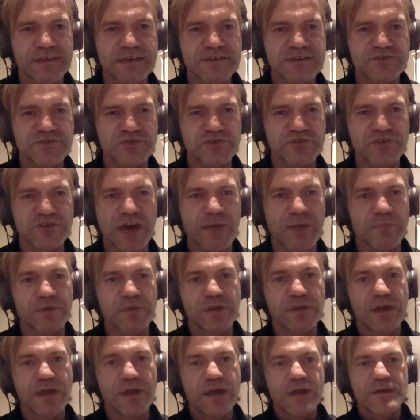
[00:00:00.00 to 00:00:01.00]
things just
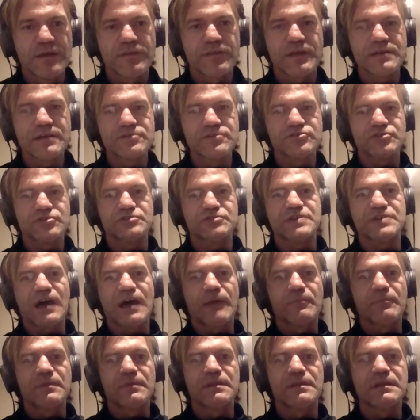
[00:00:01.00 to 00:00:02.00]
happen. Things just
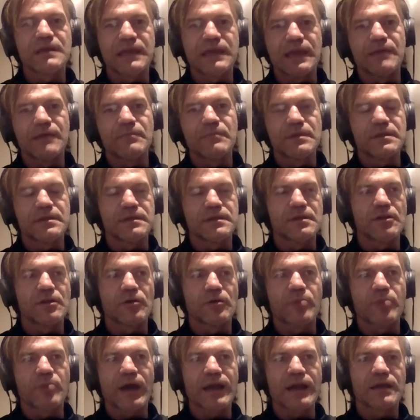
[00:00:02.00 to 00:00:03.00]
happen in the game, and then you
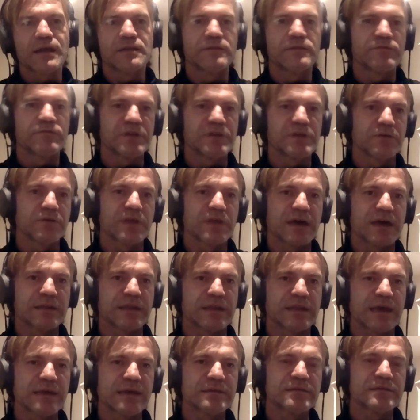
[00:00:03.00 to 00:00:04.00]
look back in the video that
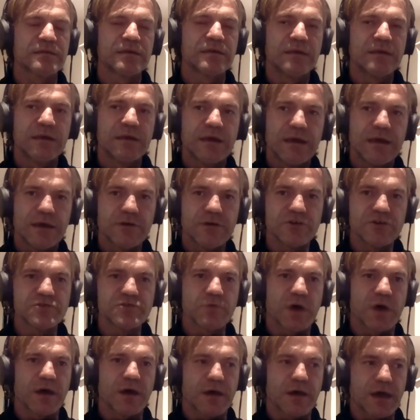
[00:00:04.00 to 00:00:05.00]
night. Because
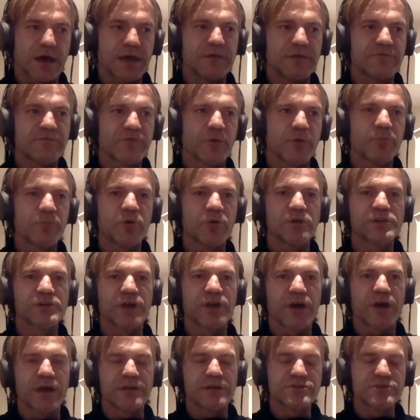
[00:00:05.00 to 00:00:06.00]
uh, in football
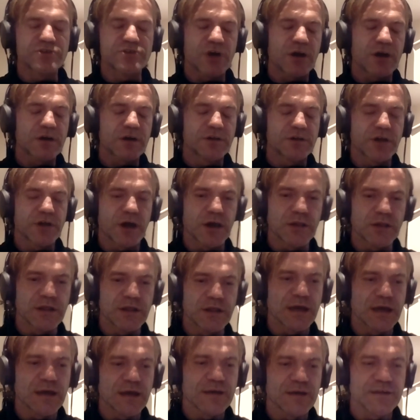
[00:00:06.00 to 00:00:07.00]
now, in soccer now,
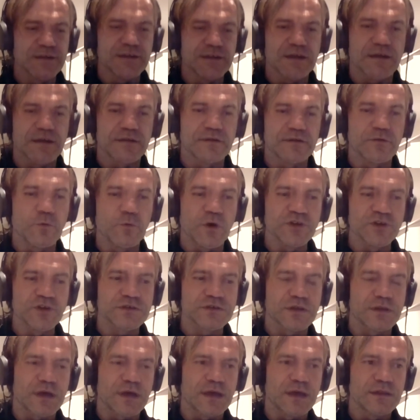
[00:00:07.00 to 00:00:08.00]
they the watch
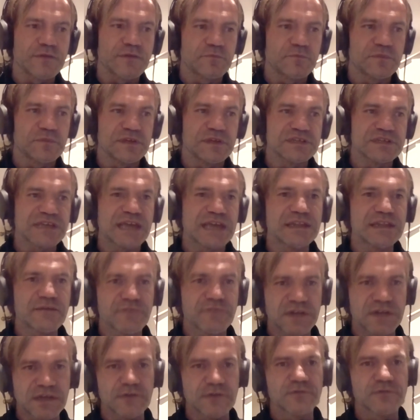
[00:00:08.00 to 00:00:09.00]
they, they send the
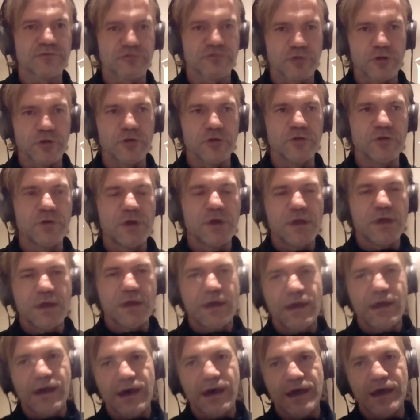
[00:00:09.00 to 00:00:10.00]
video through,
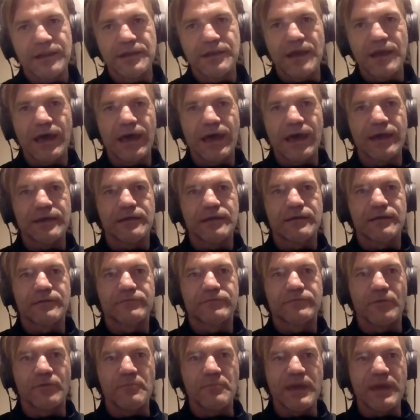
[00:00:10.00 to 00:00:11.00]
and uh,
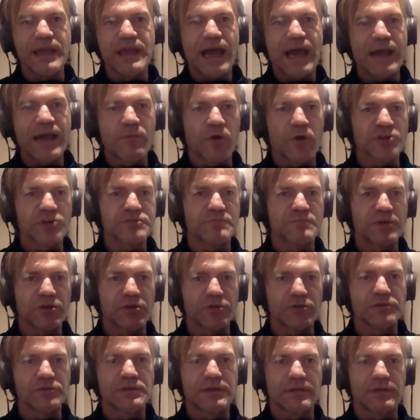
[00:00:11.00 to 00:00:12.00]
for me, I watch my
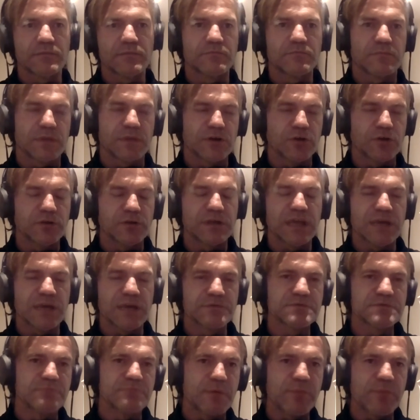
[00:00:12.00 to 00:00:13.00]
good my good
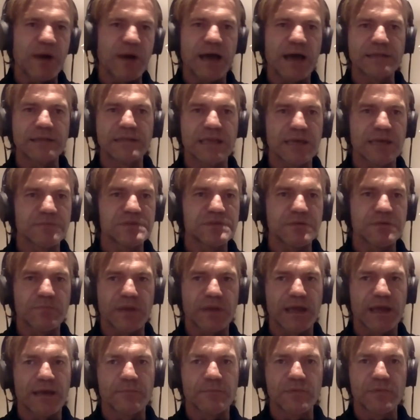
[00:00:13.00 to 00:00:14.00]
games, my bad games you
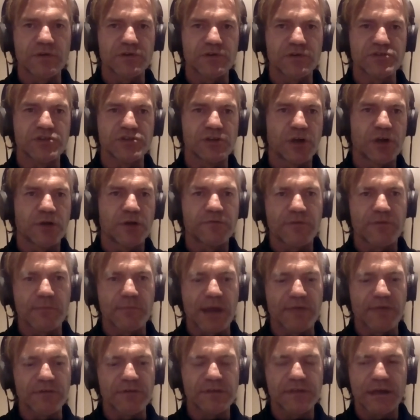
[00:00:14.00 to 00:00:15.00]
play them because you learn from
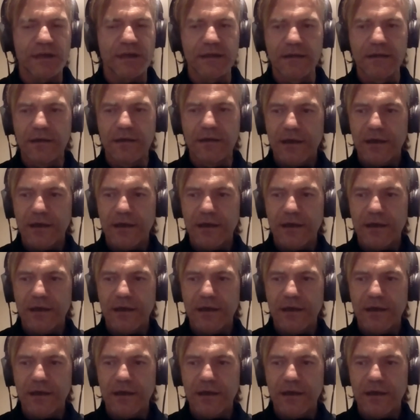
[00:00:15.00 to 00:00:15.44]
everything.